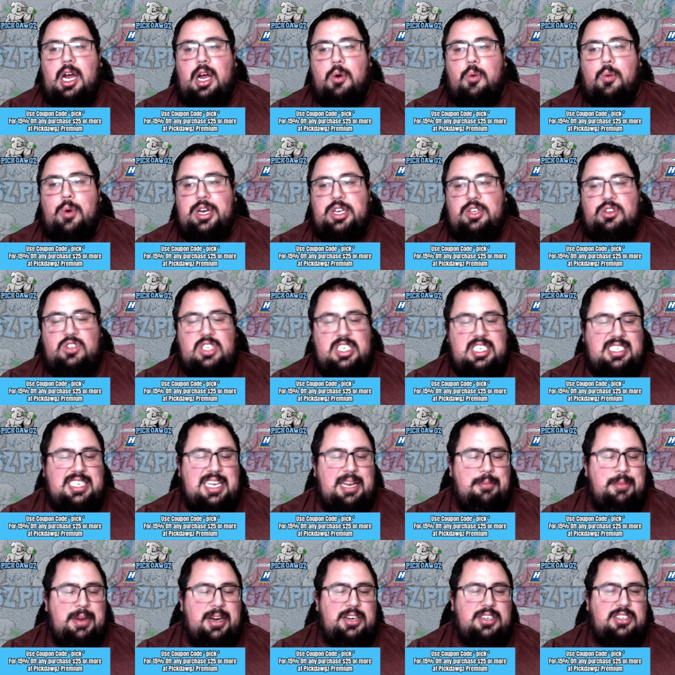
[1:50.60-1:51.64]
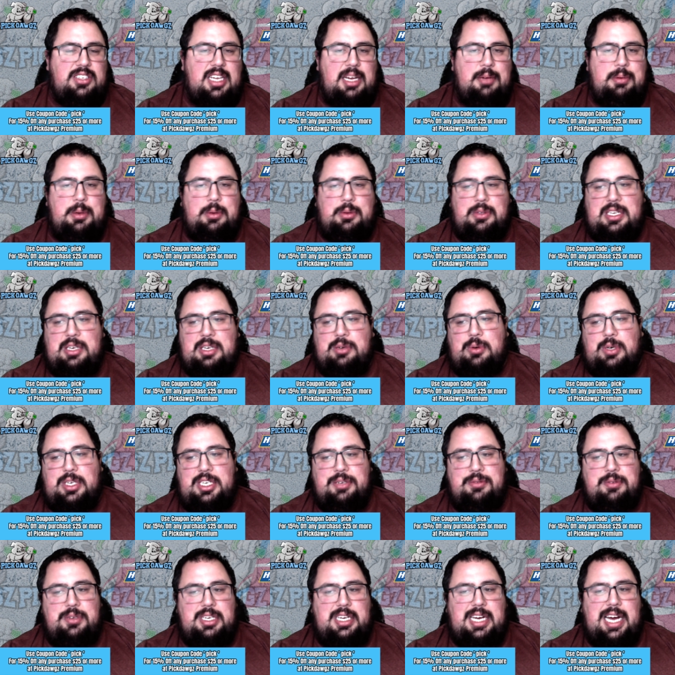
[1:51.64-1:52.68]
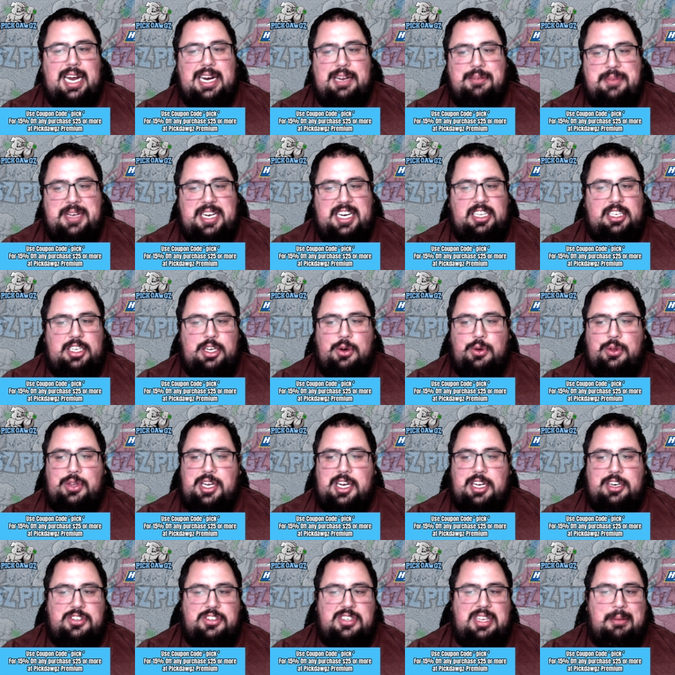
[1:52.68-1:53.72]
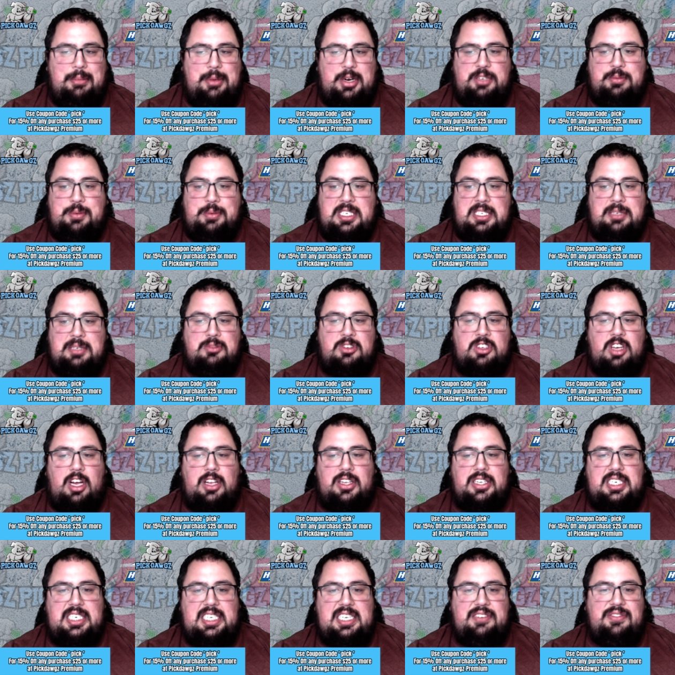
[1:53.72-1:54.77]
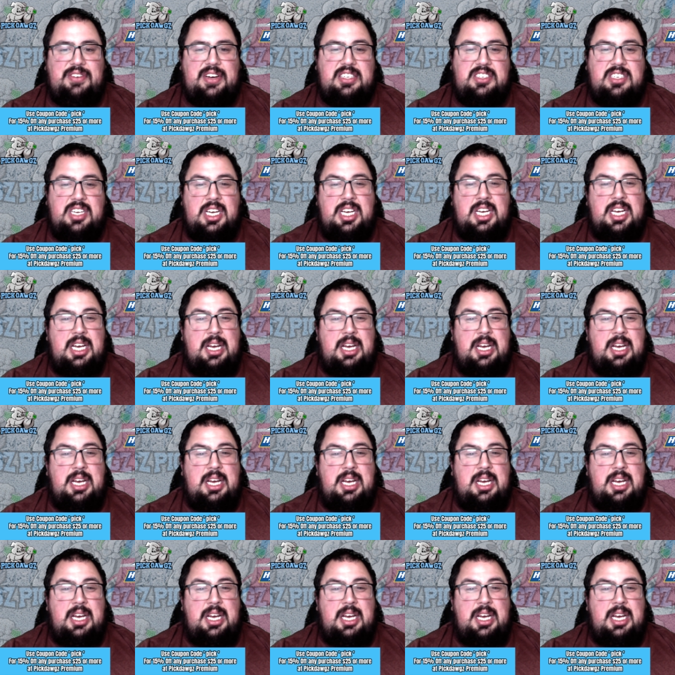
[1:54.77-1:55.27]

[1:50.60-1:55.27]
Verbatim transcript: When you see St. Mary's, a lot of people think, well, you, you got to immediately go to the under. St. Mary's plays some solid defense.